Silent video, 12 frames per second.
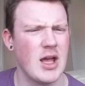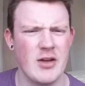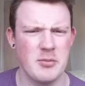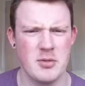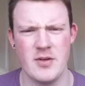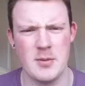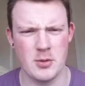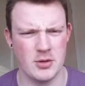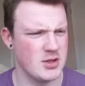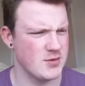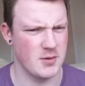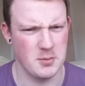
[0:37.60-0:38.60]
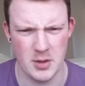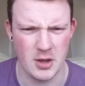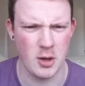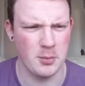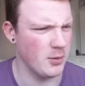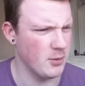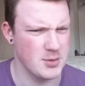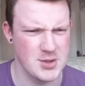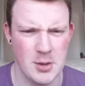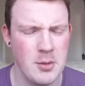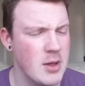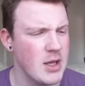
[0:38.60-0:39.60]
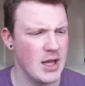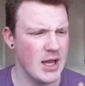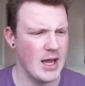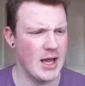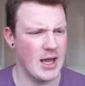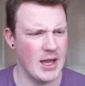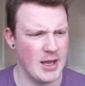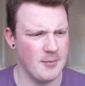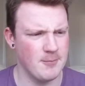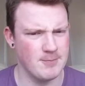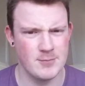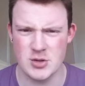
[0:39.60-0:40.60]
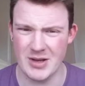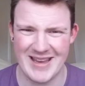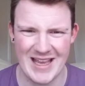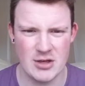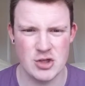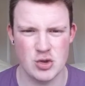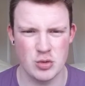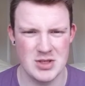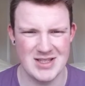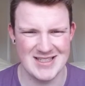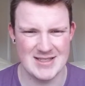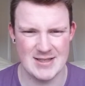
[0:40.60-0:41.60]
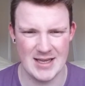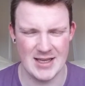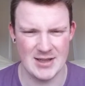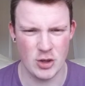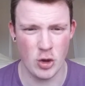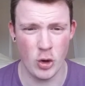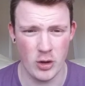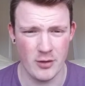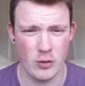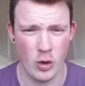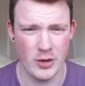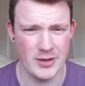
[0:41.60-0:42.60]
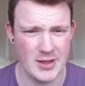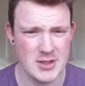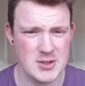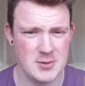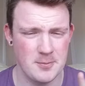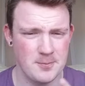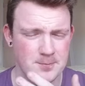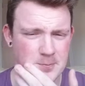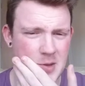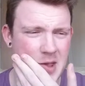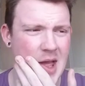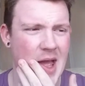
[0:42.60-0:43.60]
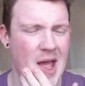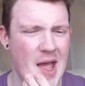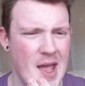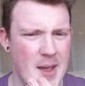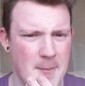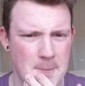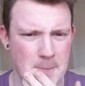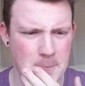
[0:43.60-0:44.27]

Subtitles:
I've been vaping on this for about a couple of hours now, so I can't show you the coil I've got in this, but